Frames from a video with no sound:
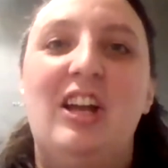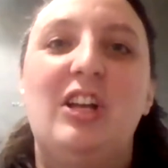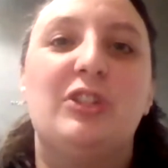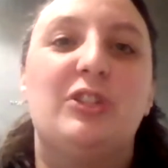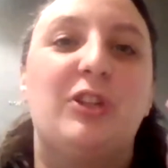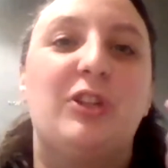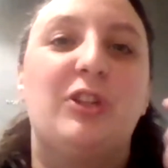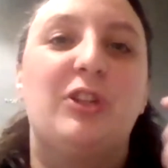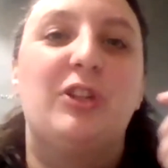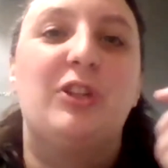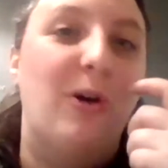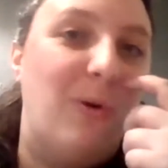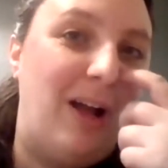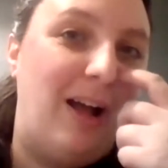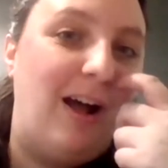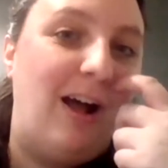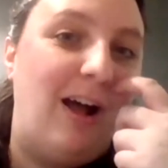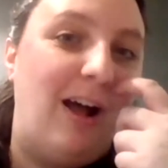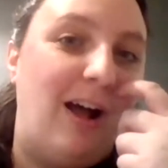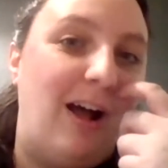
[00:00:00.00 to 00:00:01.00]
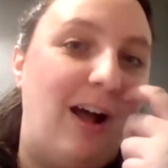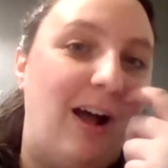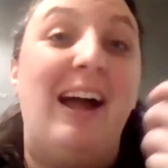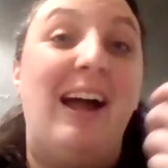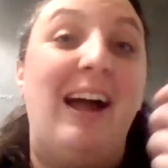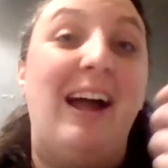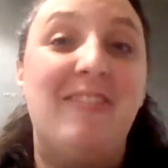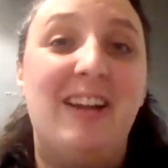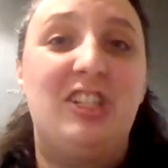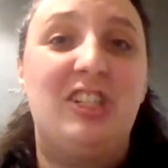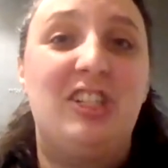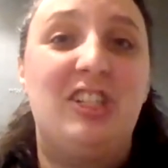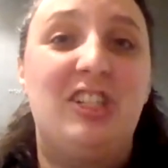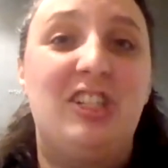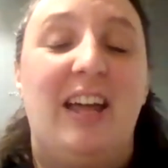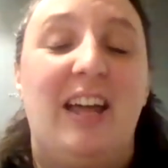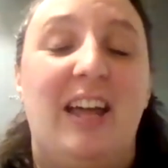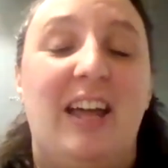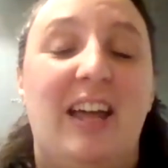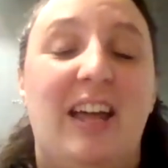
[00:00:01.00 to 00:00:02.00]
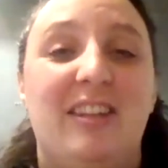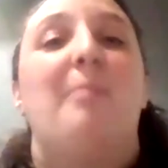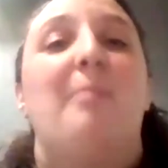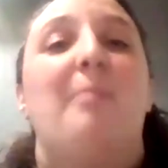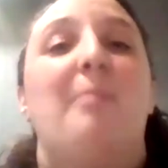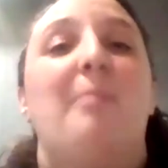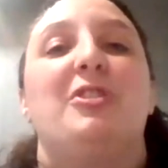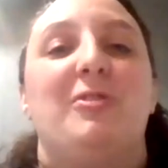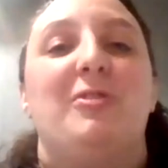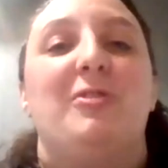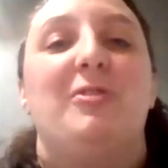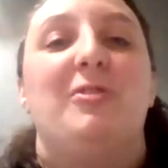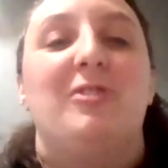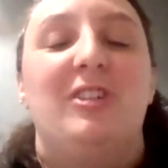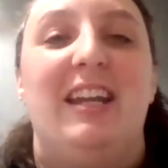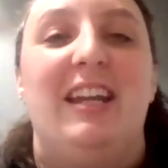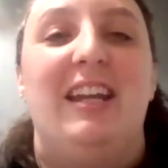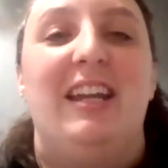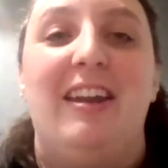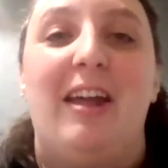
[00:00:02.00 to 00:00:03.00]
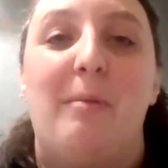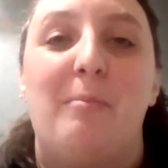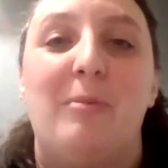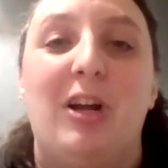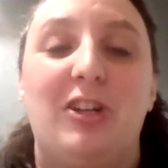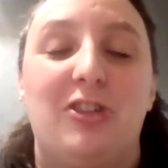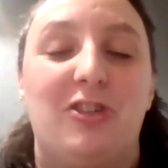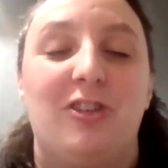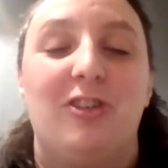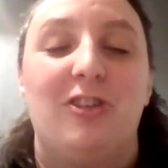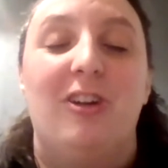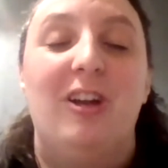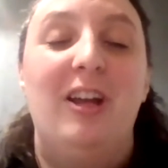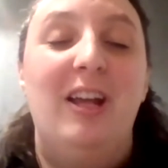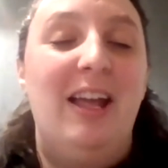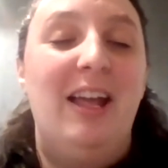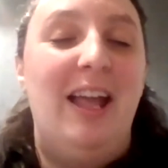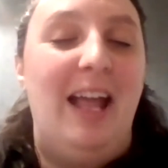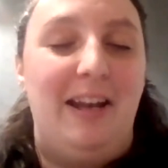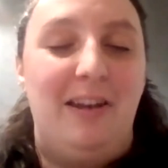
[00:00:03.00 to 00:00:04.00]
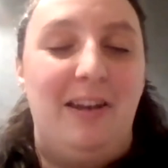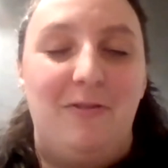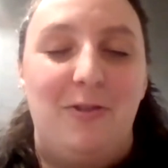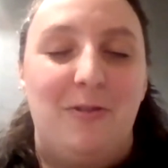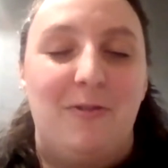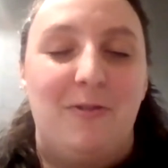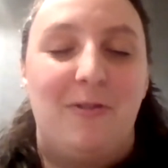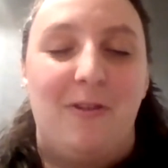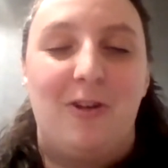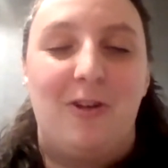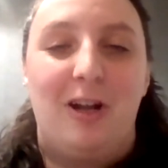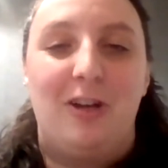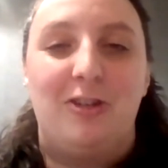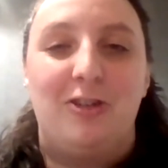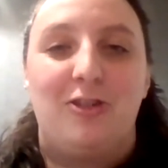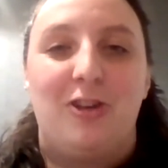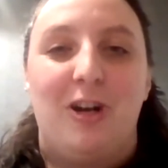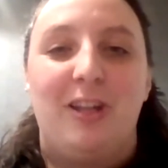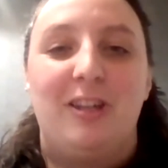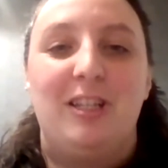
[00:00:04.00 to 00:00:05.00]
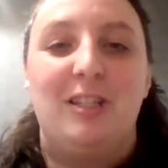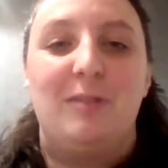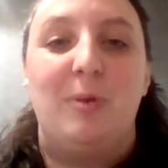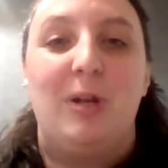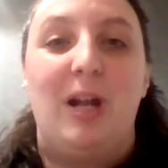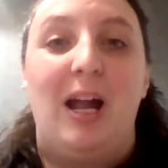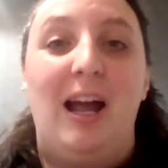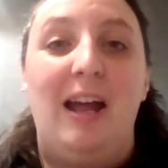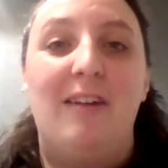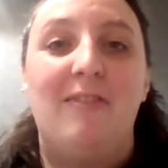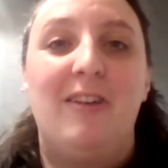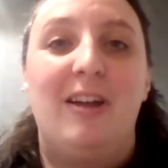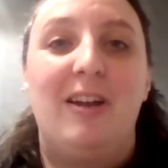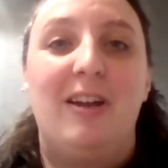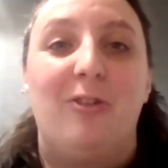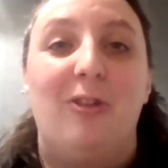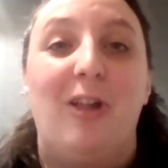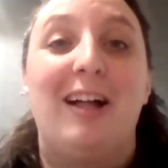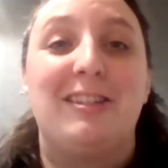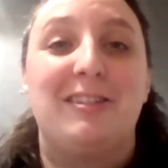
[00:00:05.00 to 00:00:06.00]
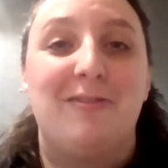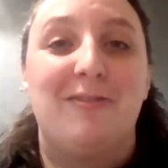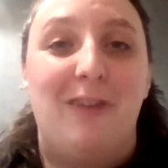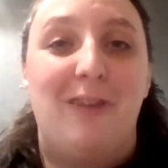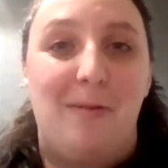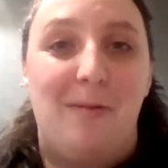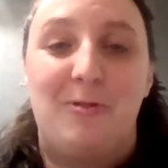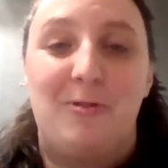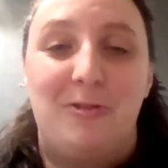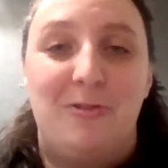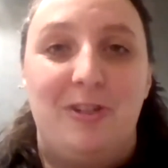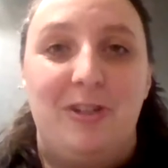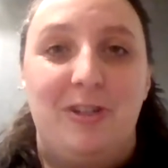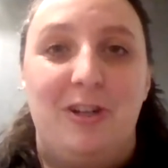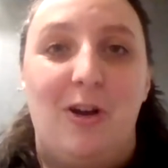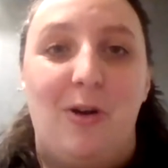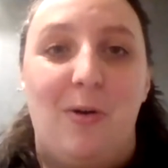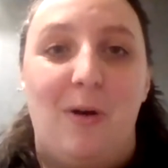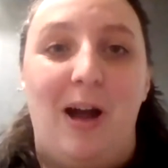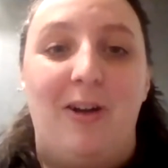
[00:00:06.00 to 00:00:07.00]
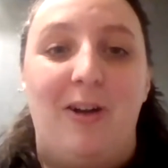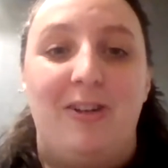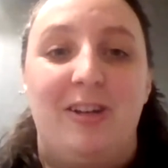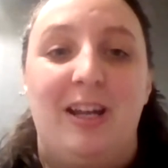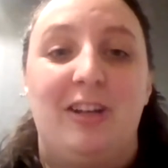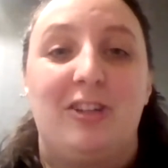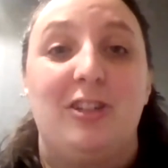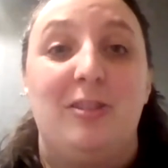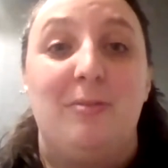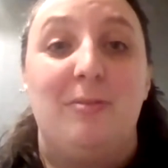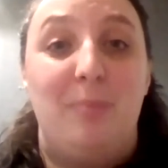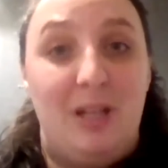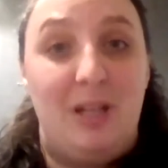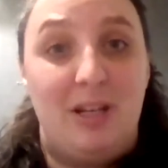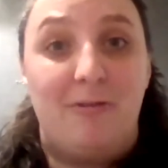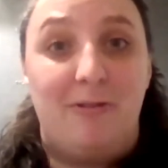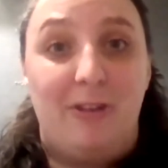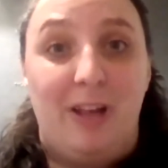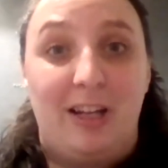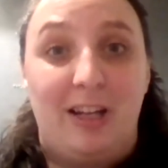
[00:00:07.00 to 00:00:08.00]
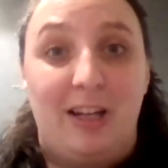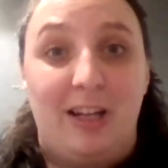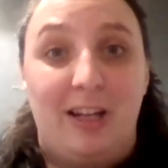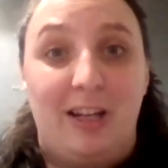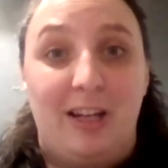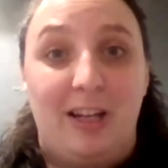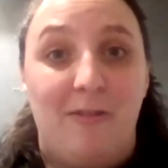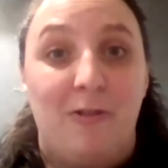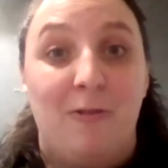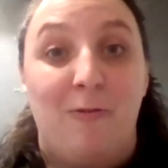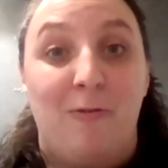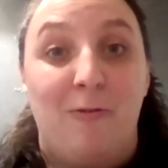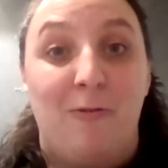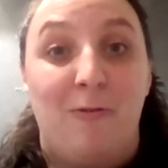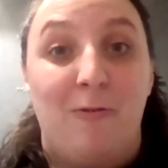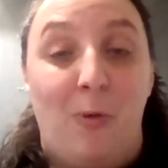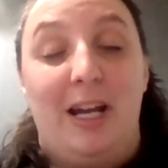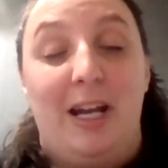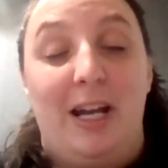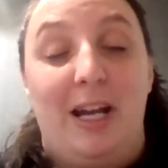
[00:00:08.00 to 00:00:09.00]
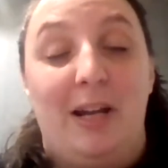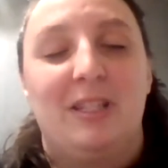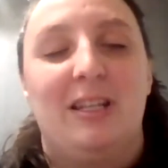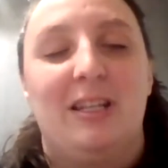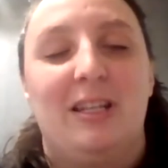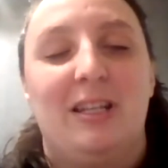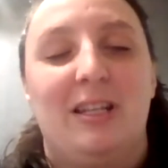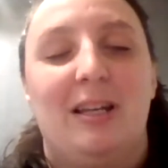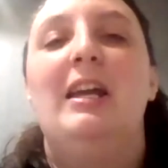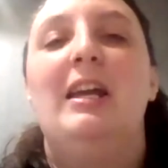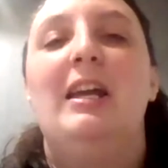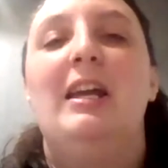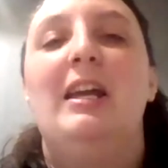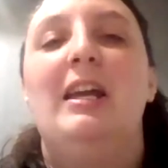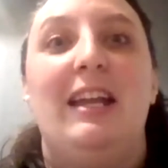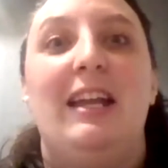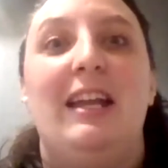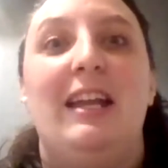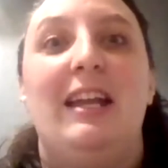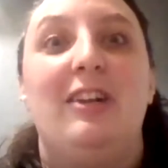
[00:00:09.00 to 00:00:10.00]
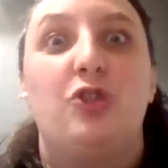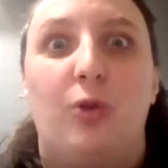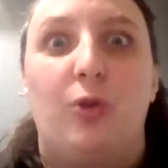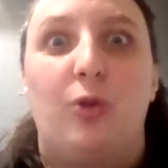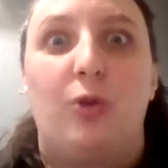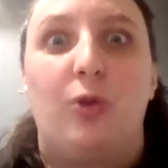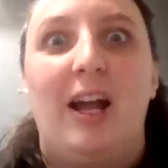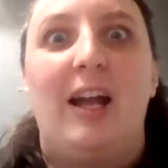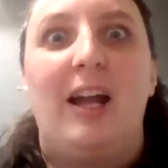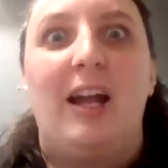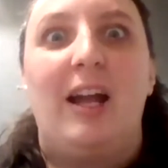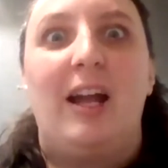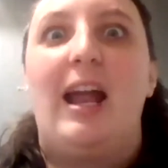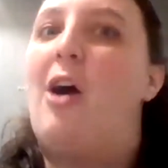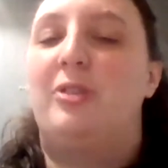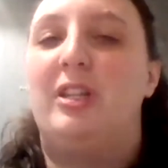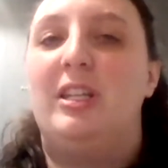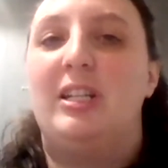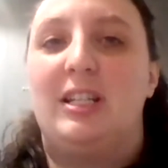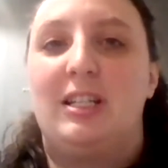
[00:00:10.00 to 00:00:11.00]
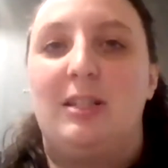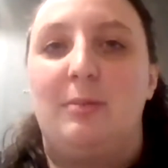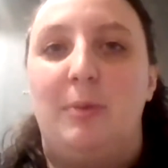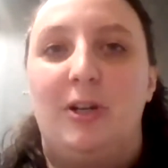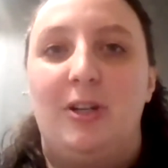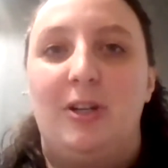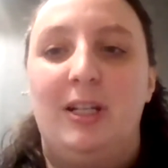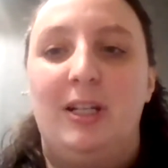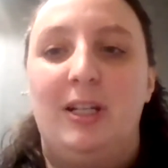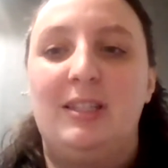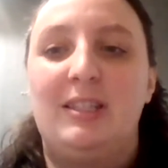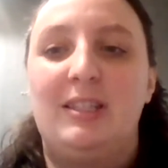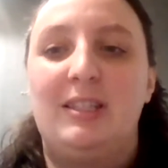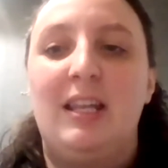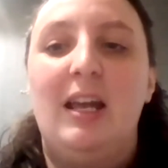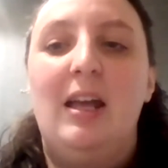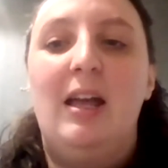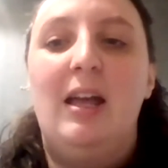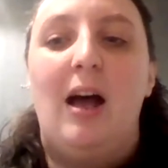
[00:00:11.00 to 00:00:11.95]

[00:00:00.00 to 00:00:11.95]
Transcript: So I've actually had the opportunity, and I'm not sure any of you have ever gotten to try this, but I have had lots of opportunity to go out and actually be a flex driver for Amazon and try out the experience.